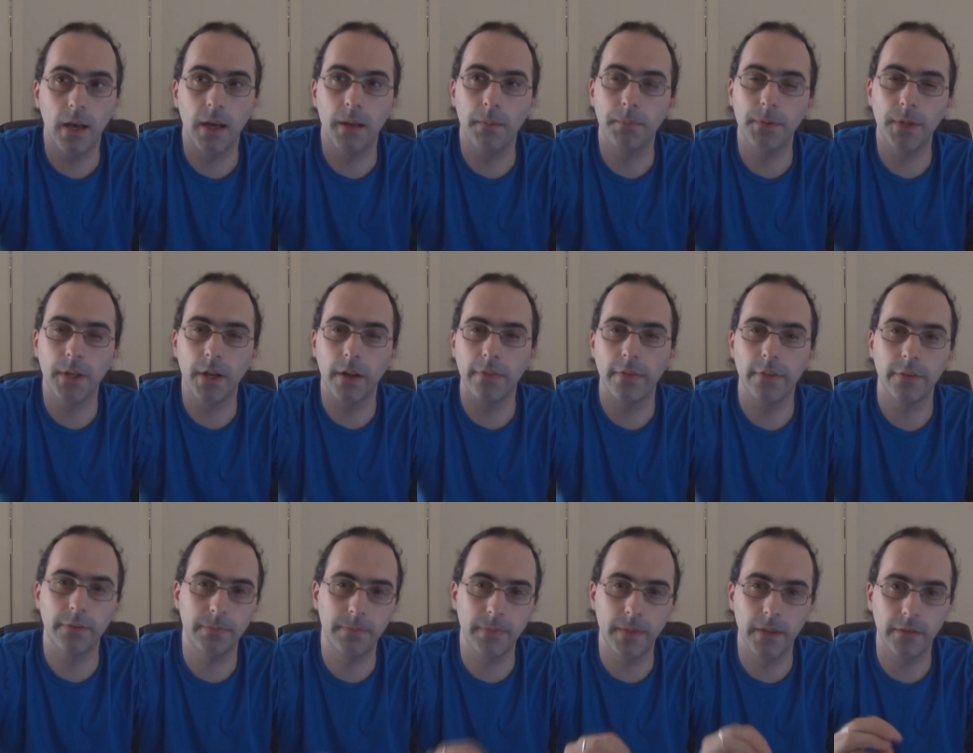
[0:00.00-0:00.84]
um, you know,
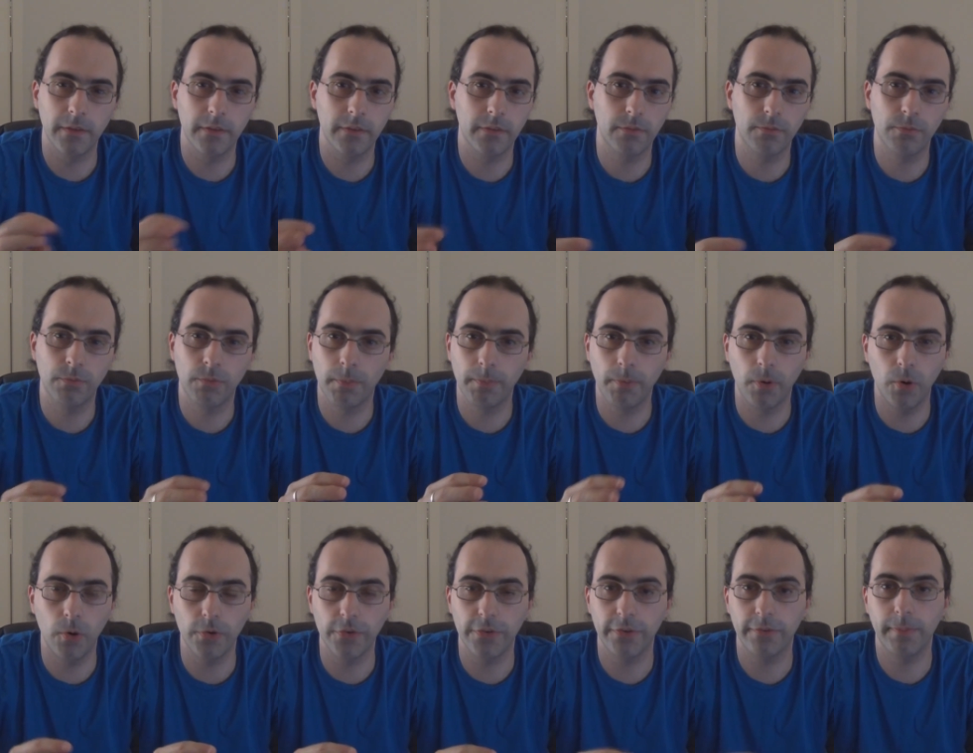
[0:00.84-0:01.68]
there's there's
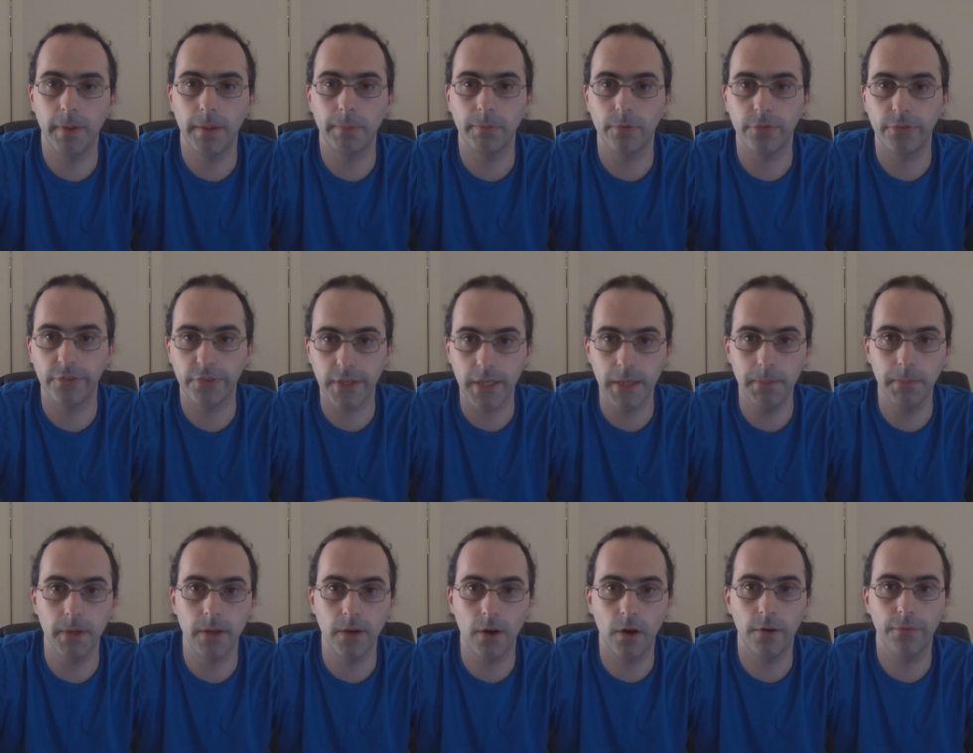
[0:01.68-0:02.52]
reports of people
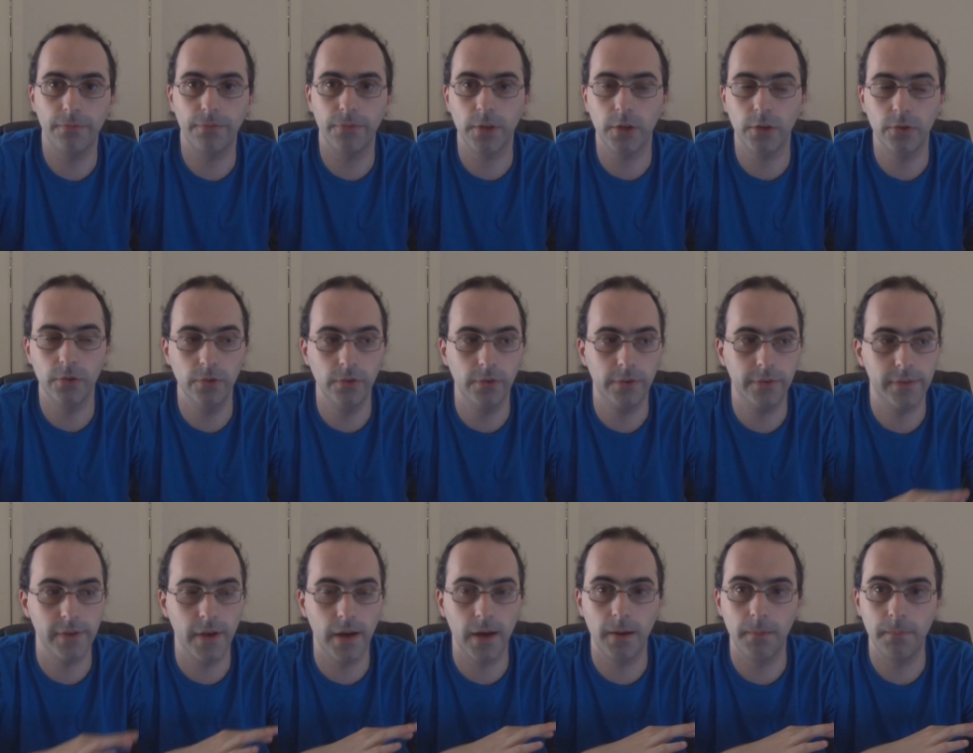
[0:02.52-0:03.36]
skimming off the
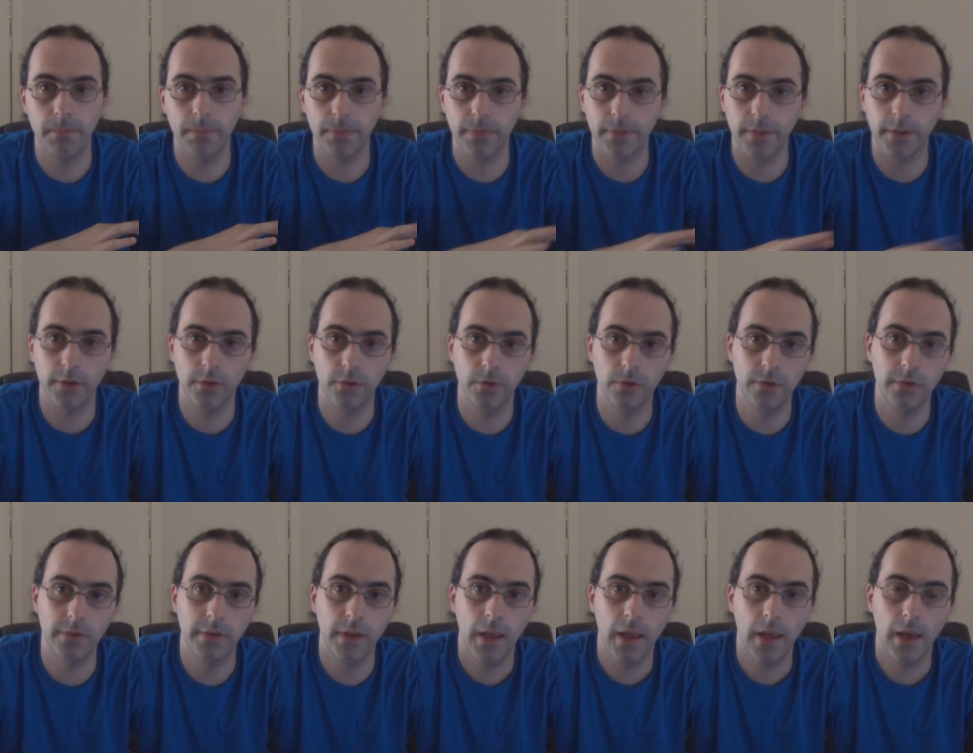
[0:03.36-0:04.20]
good um, the
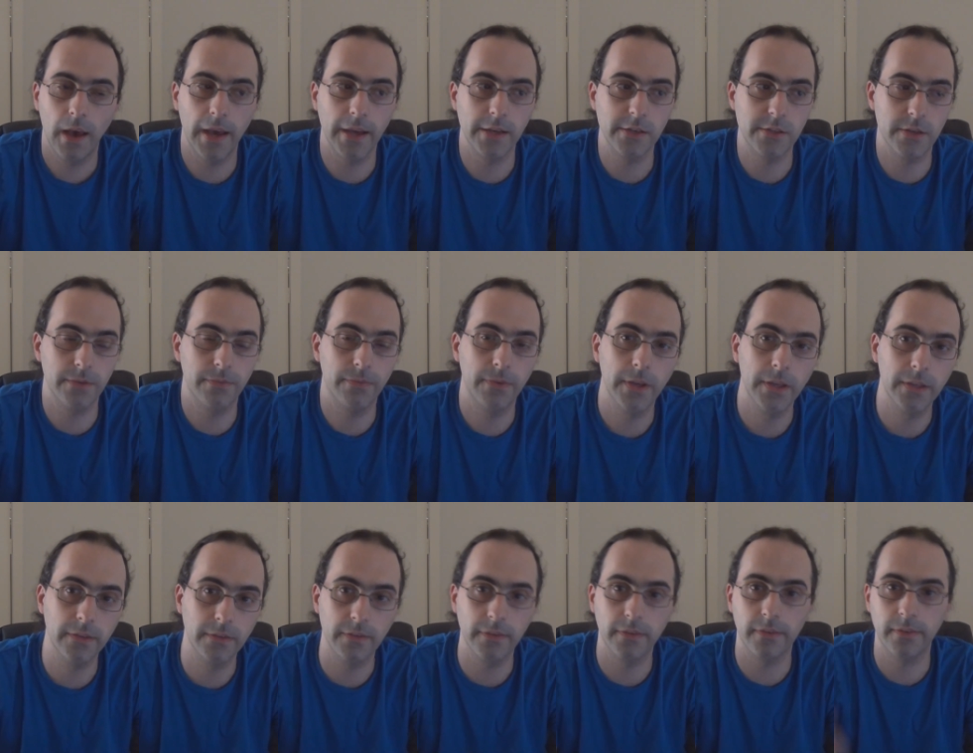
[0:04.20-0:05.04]
good
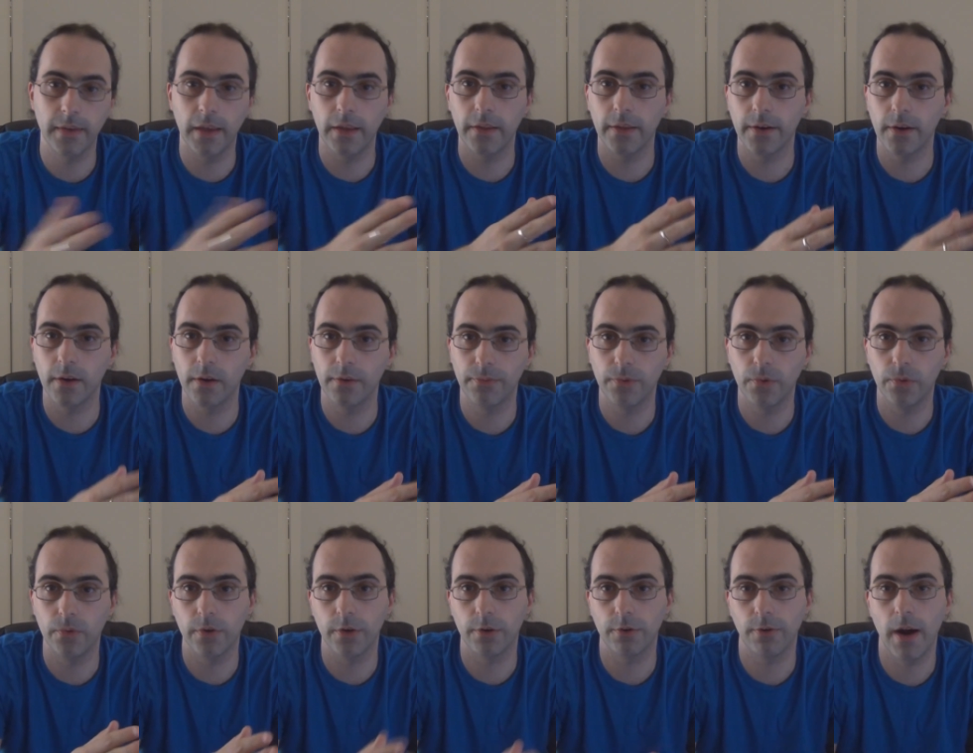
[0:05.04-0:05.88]
HFEs and selling off
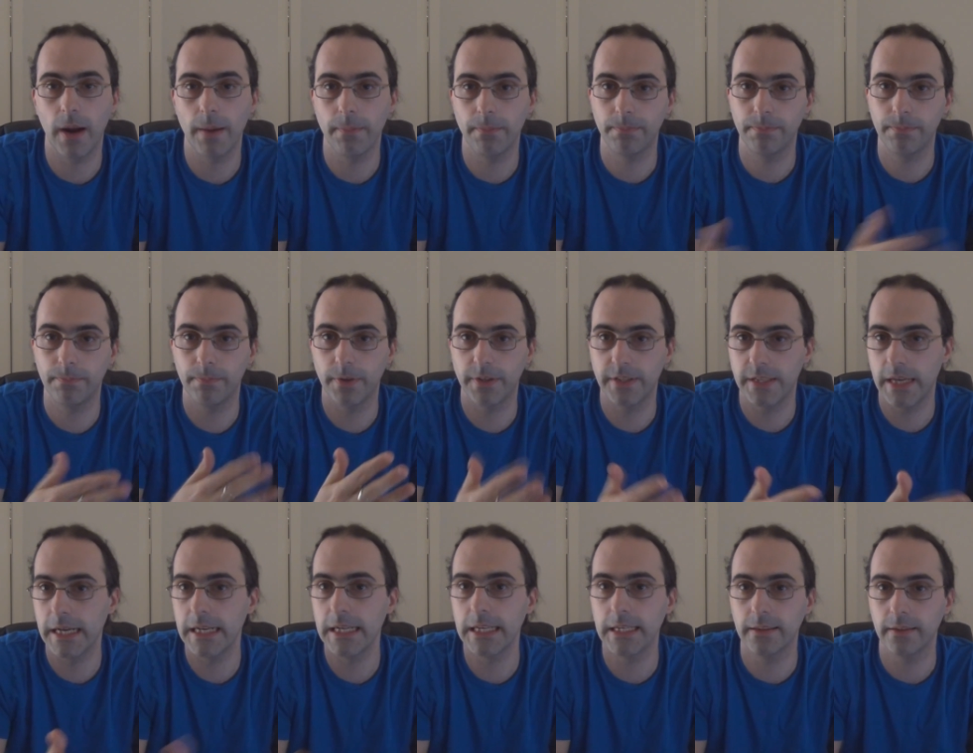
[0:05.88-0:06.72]
all the crap,
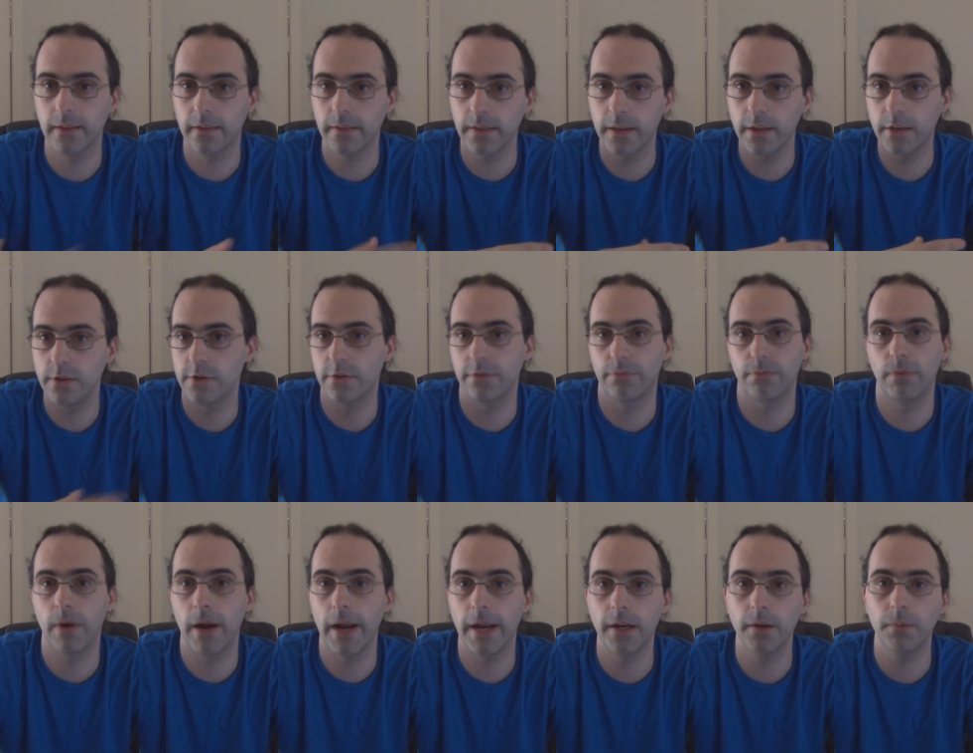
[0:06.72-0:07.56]
pretending that they're
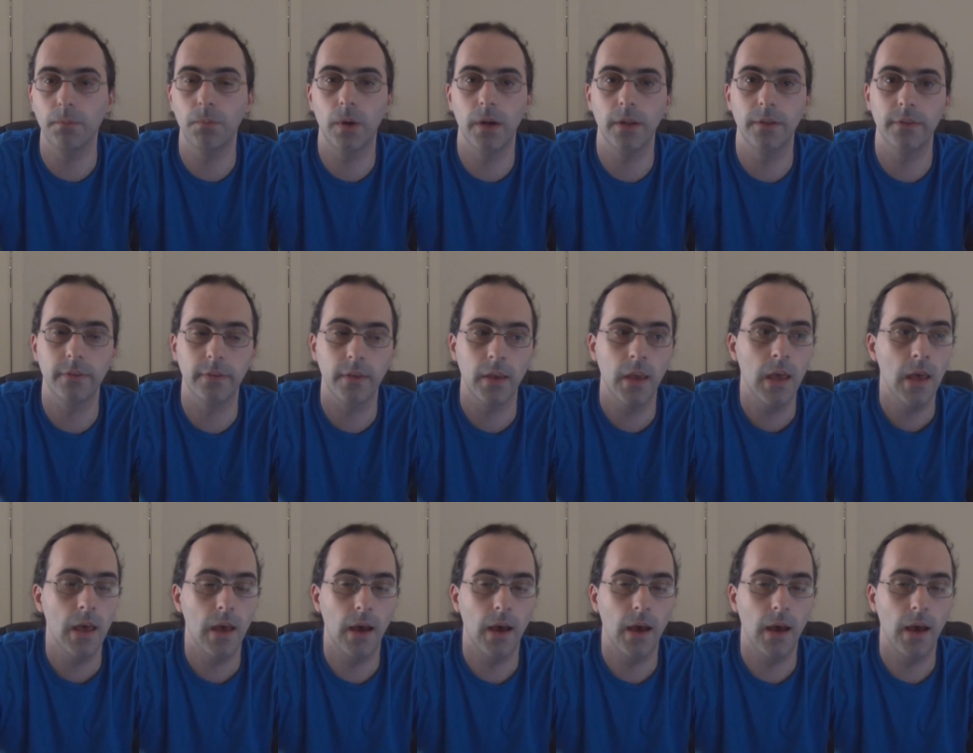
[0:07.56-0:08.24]
just random ones.